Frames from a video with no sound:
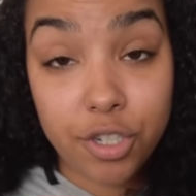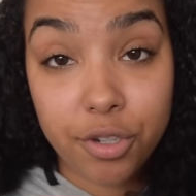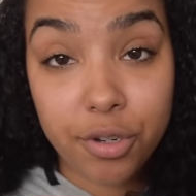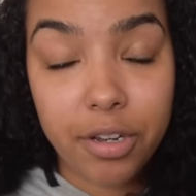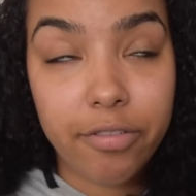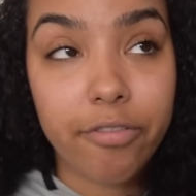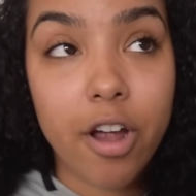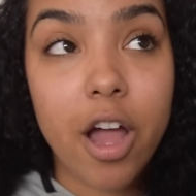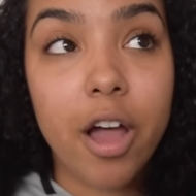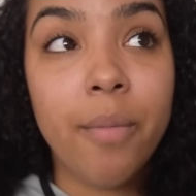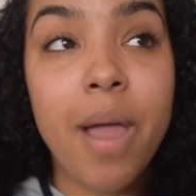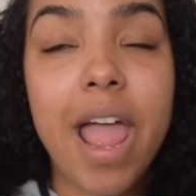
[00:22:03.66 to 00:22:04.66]
degree
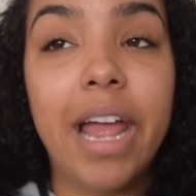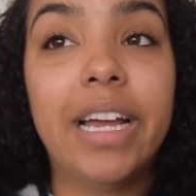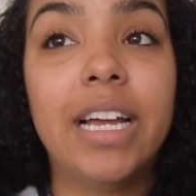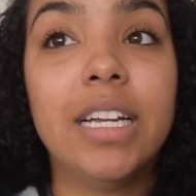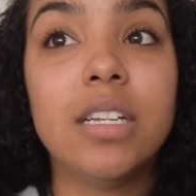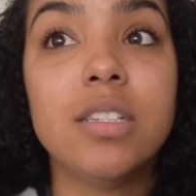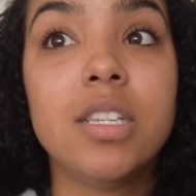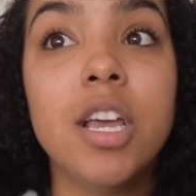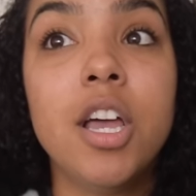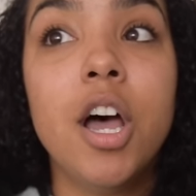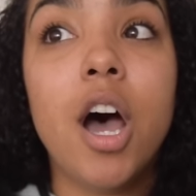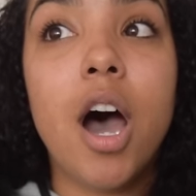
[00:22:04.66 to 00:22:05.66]
from. And
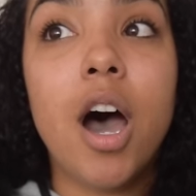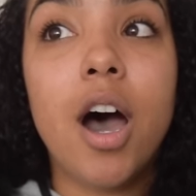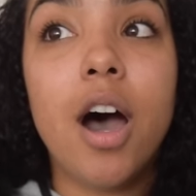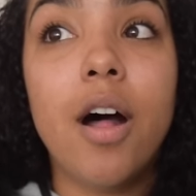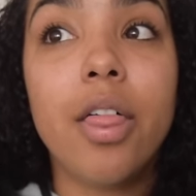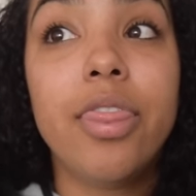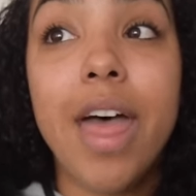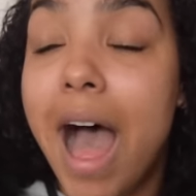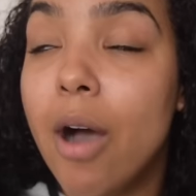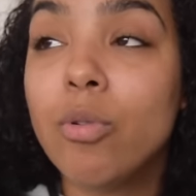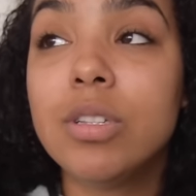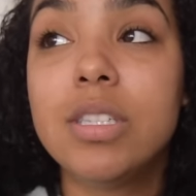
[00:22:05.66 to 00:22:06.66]
uh,
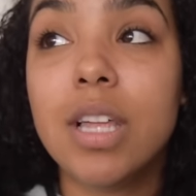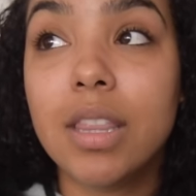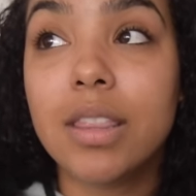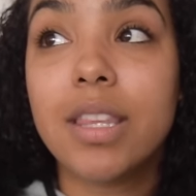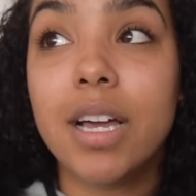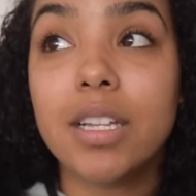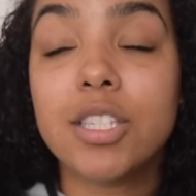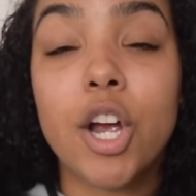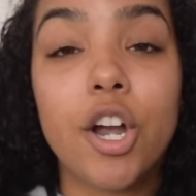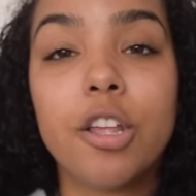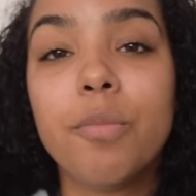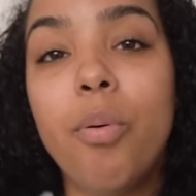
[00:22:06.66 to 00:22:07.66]
that was the, the
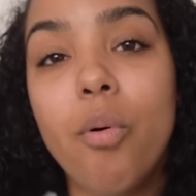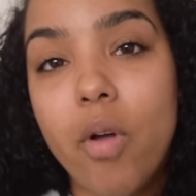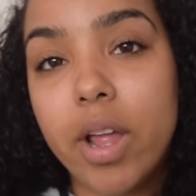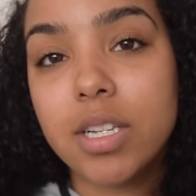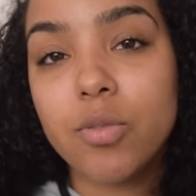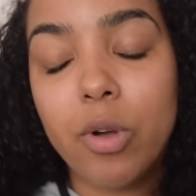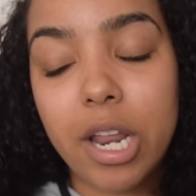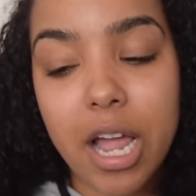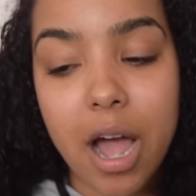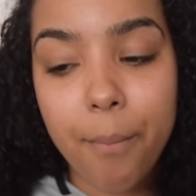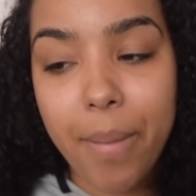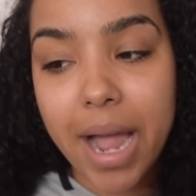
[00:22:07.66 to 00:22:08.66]
turning point. When I
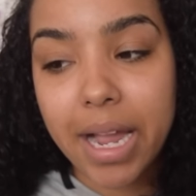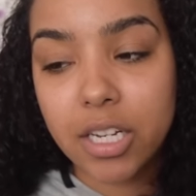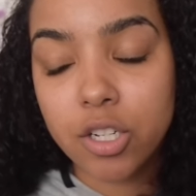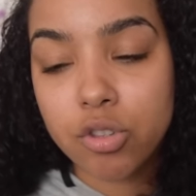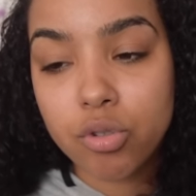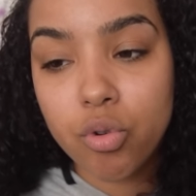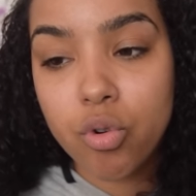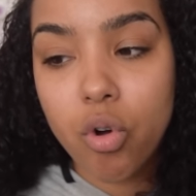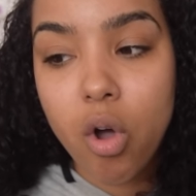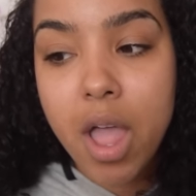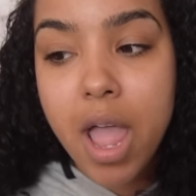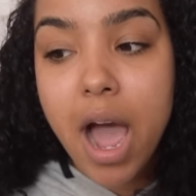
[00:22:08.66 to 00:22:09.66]
got back into
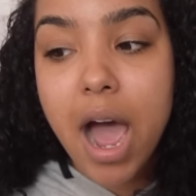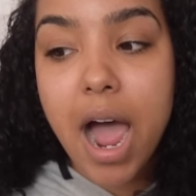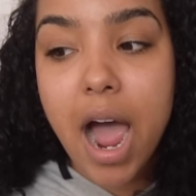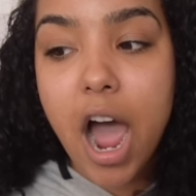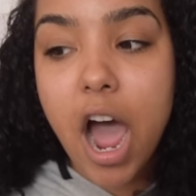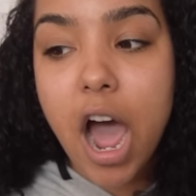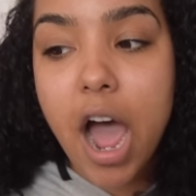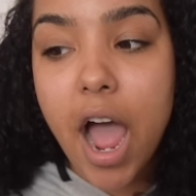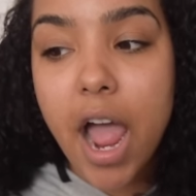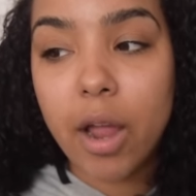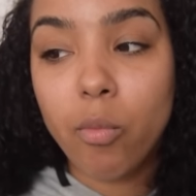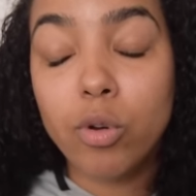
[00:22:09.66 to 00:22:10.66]
school,
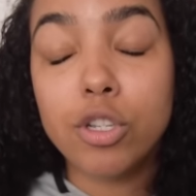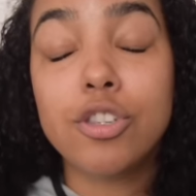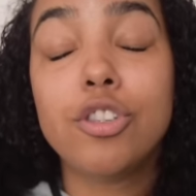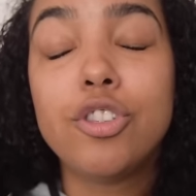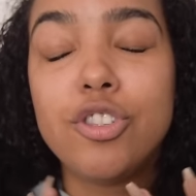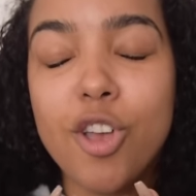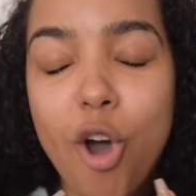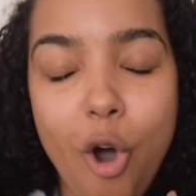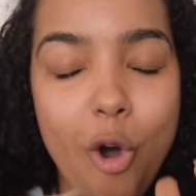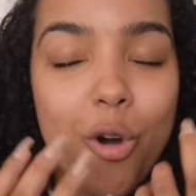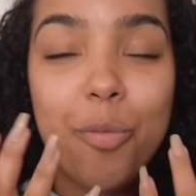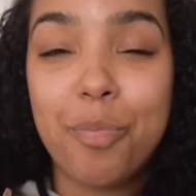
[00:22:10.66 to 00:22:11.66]
I was
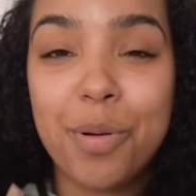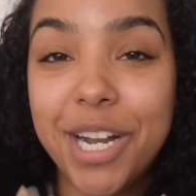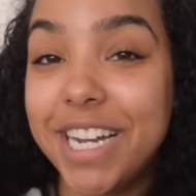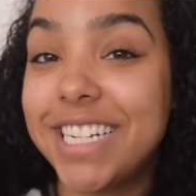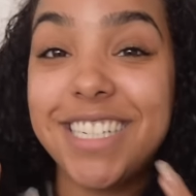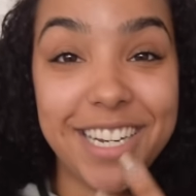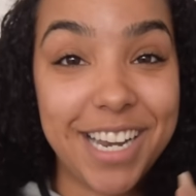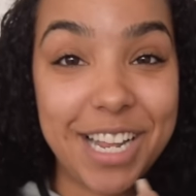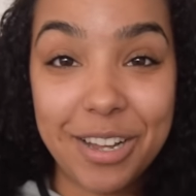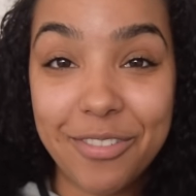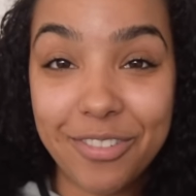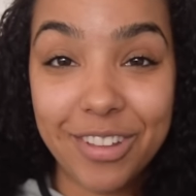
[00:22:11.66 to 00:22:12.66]
so
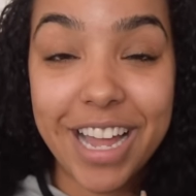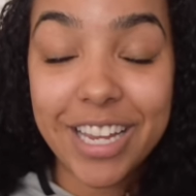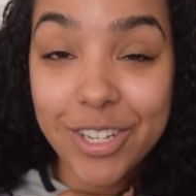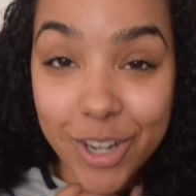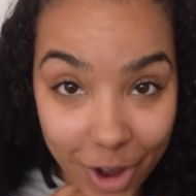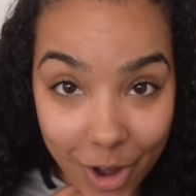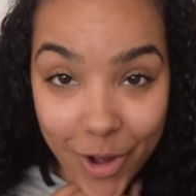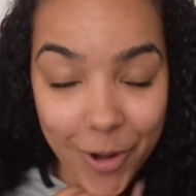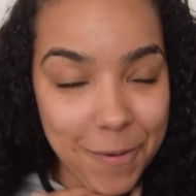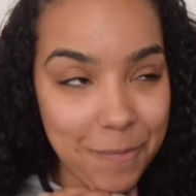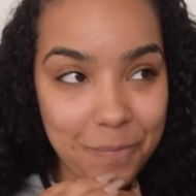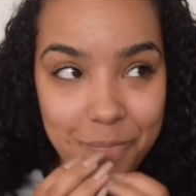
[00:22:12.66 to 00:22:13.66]
appreciative. Like,
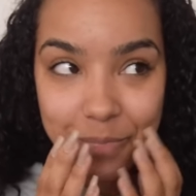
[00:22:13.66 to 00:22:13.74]
y'all,